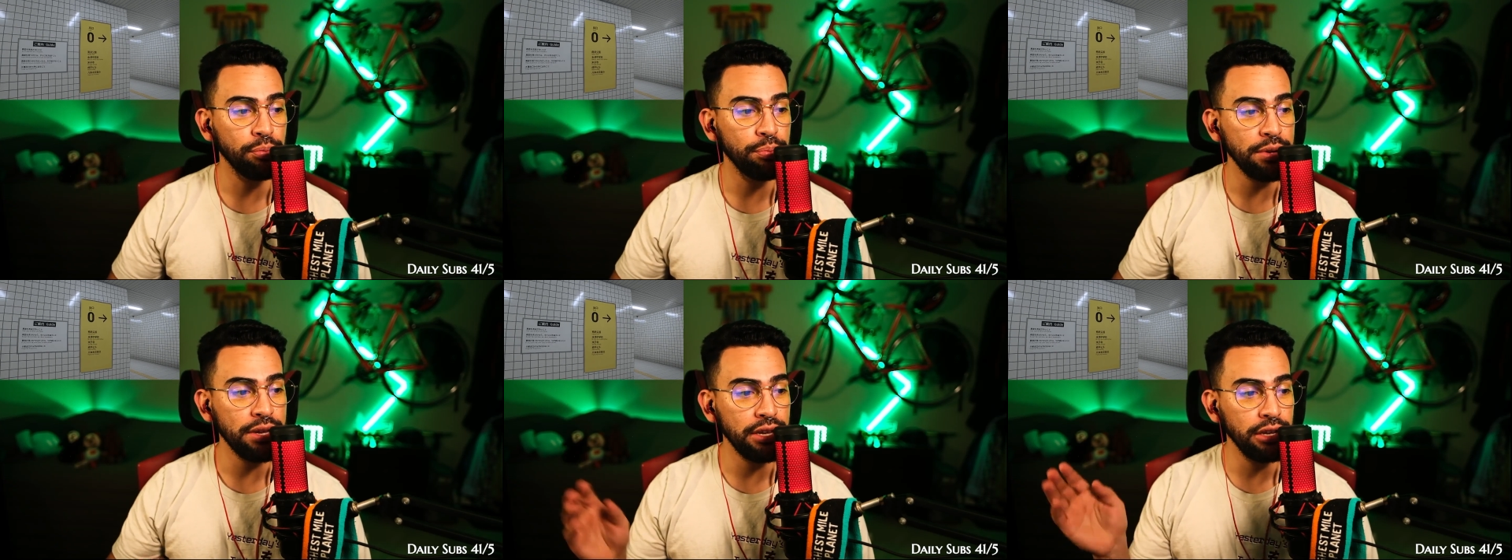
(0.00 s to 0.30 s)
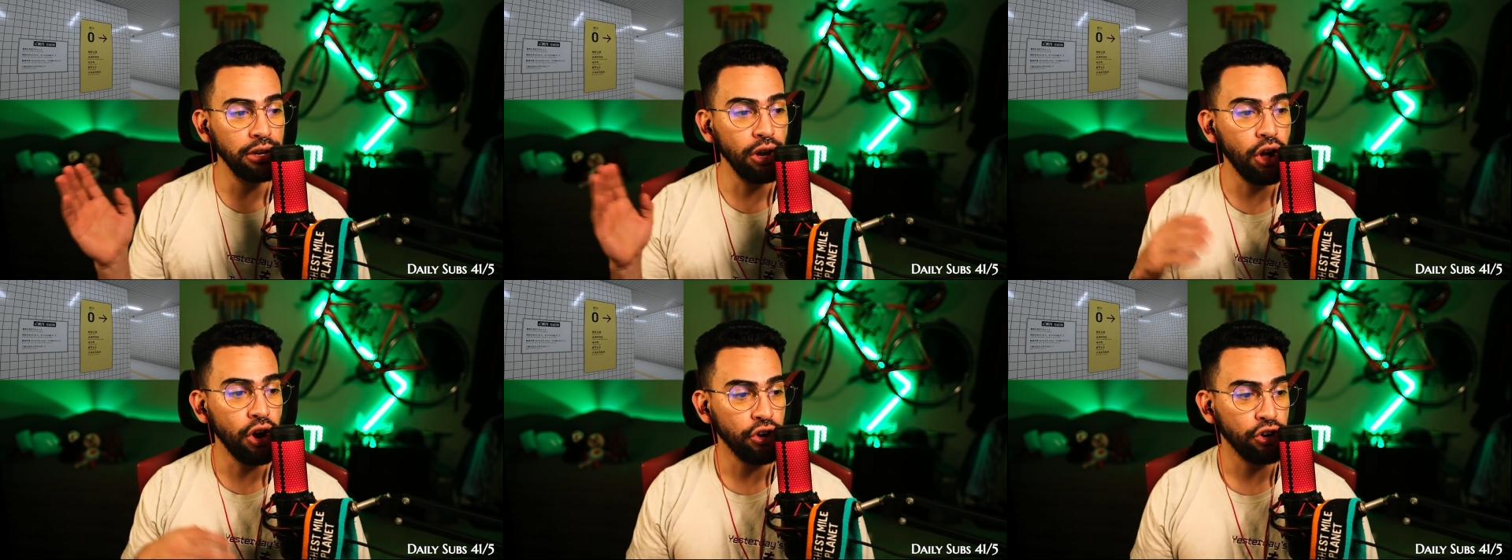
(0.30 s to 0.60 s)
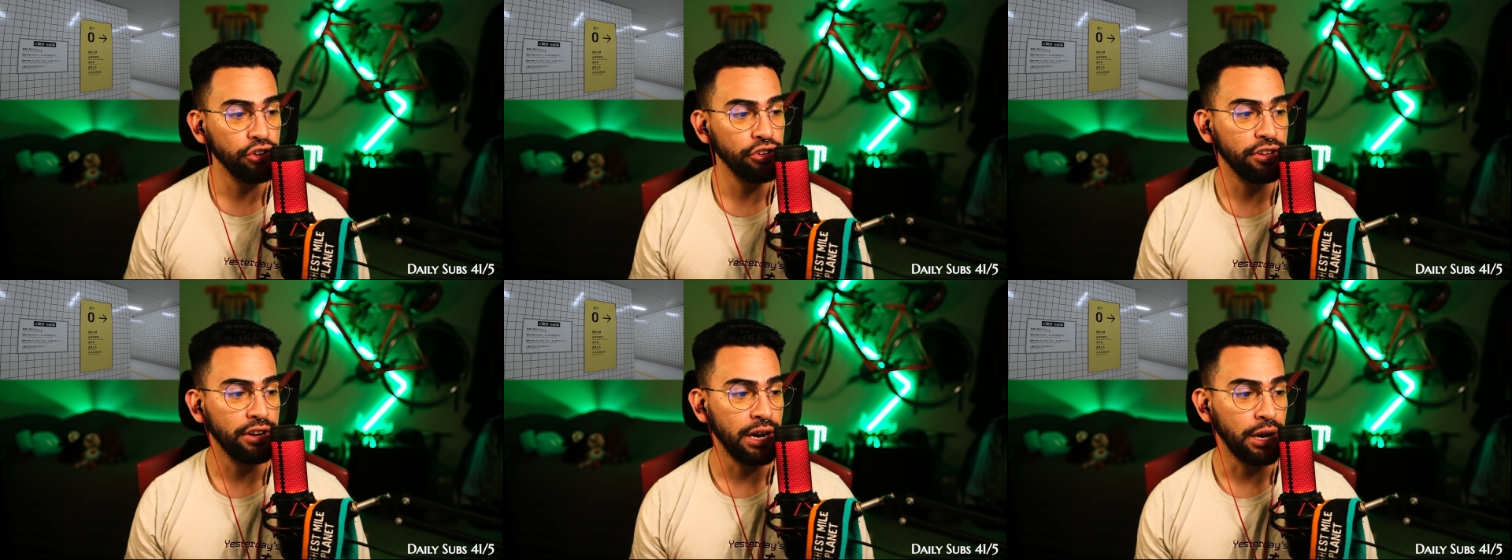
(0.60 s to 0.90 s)
me
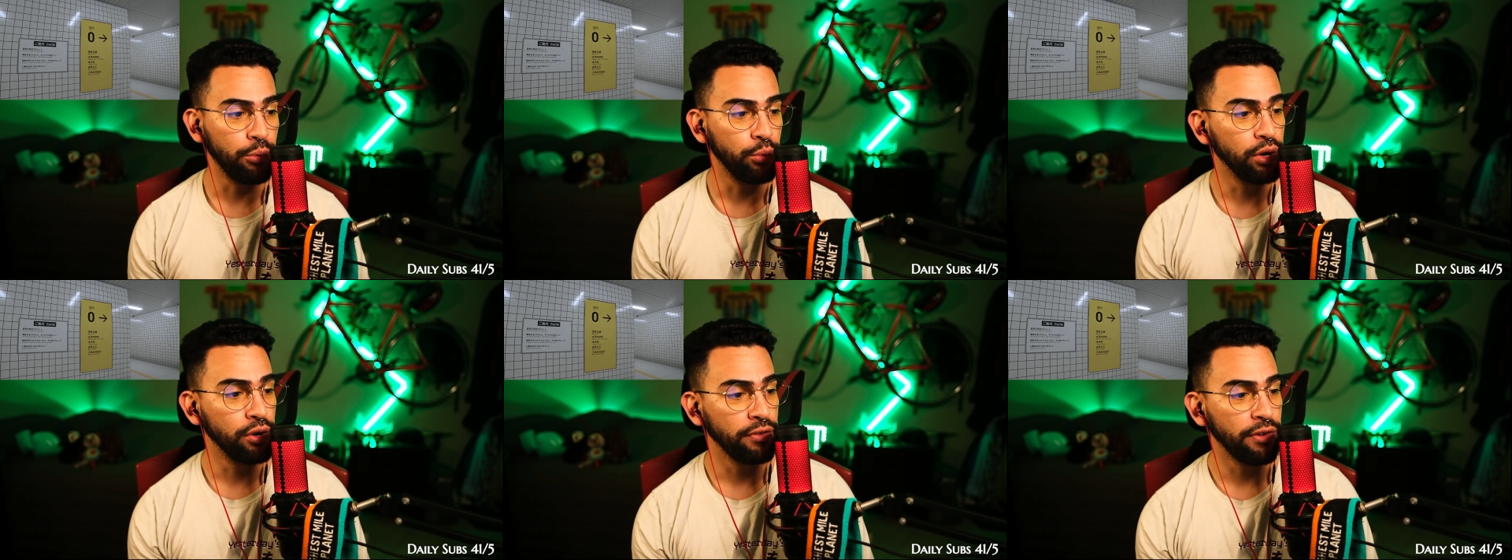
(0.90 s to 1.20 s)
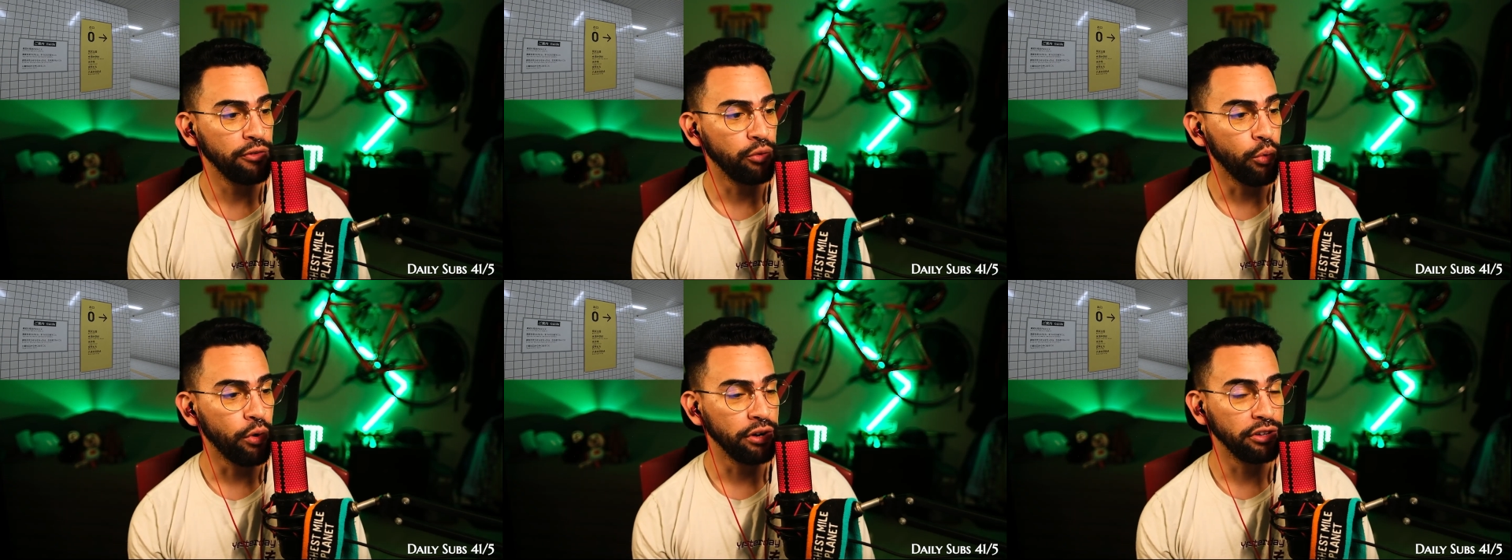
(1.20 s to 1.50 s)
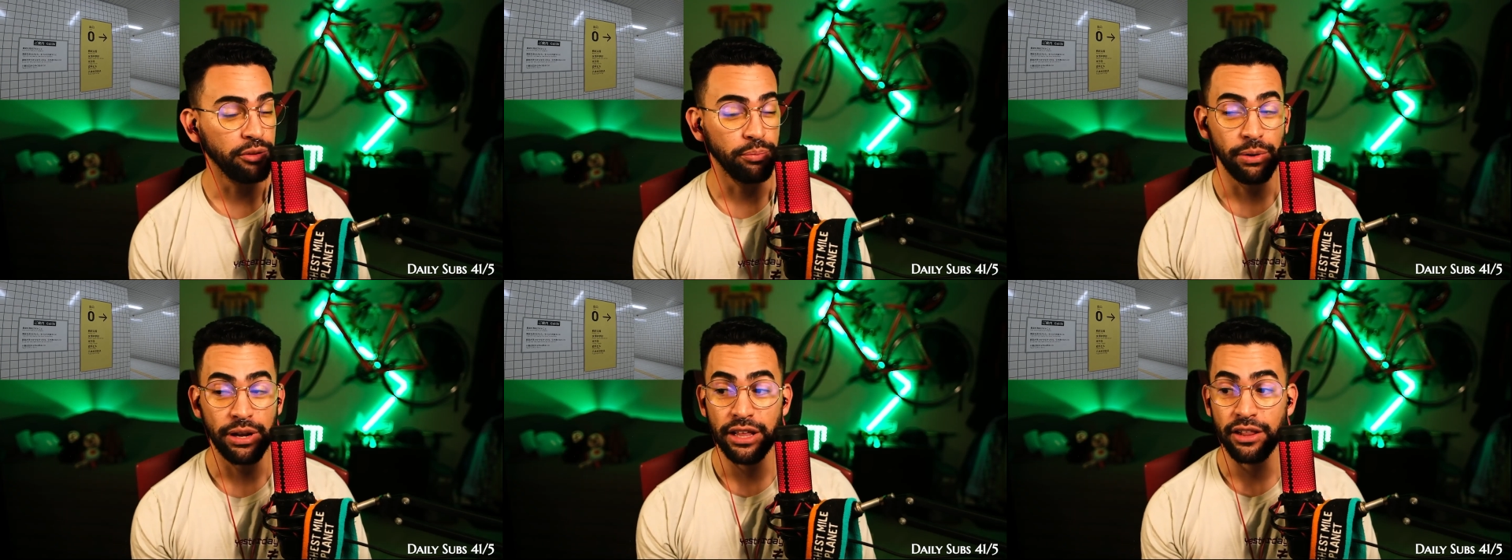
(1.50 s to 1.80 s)
longer than I would have ever wanted
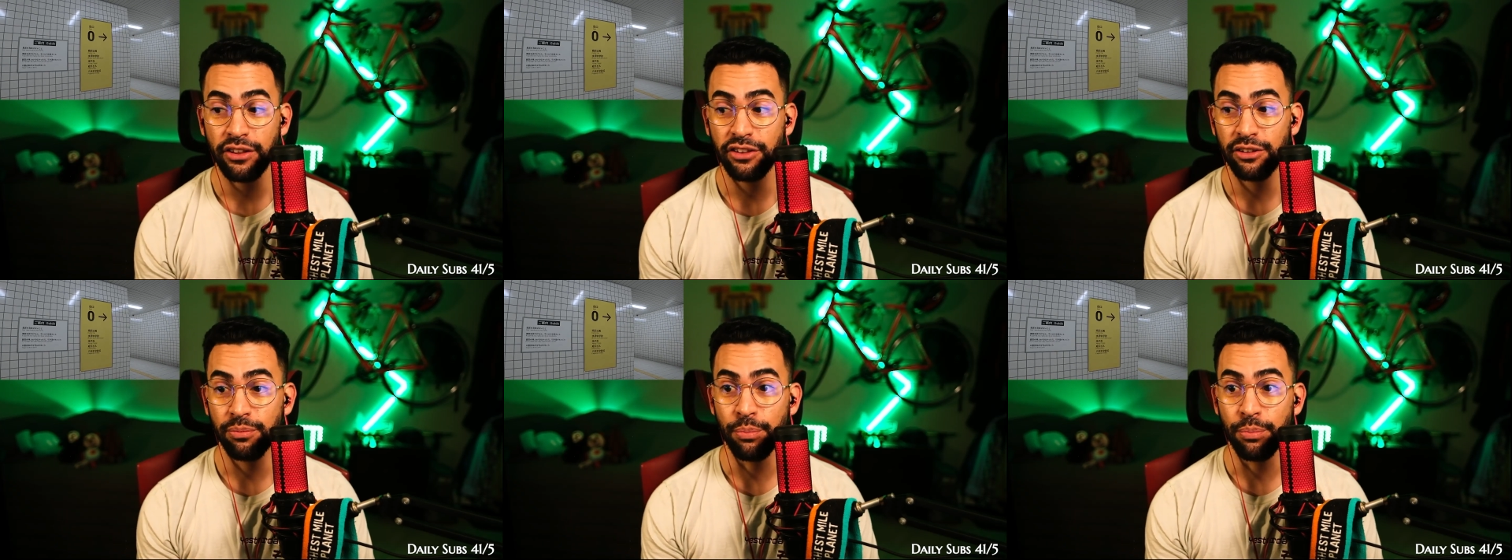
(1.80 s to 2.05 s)
to play this,